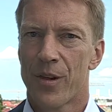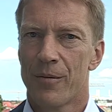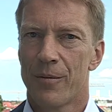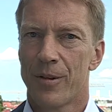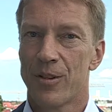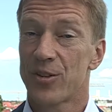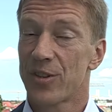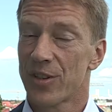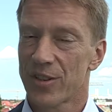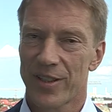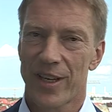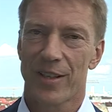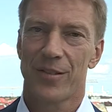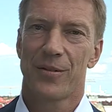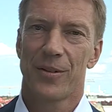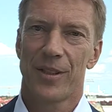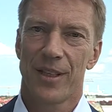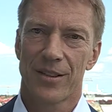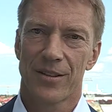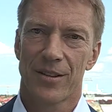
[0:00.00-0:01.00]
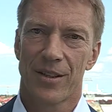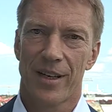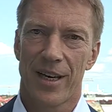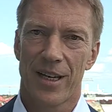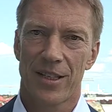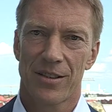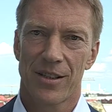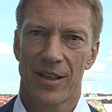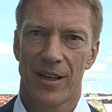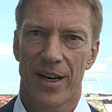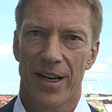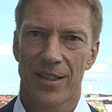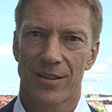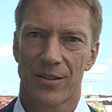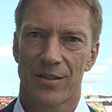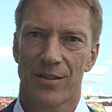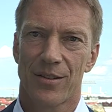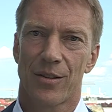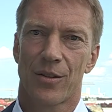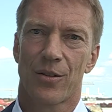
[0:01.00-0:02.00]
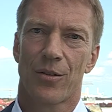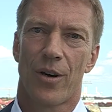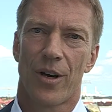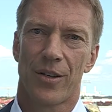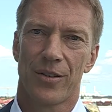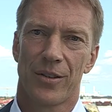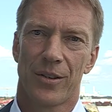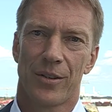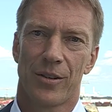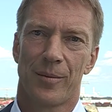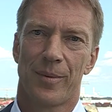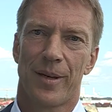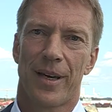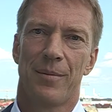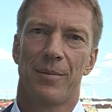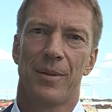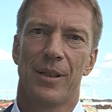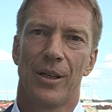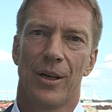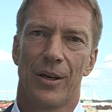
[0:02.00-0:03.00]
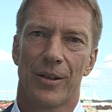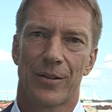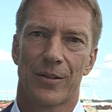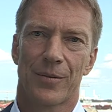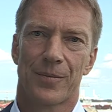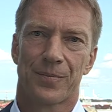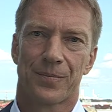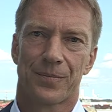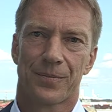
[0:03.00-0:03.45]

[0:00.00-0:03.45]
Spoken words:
which successfully internationalizes across Europe and beyond.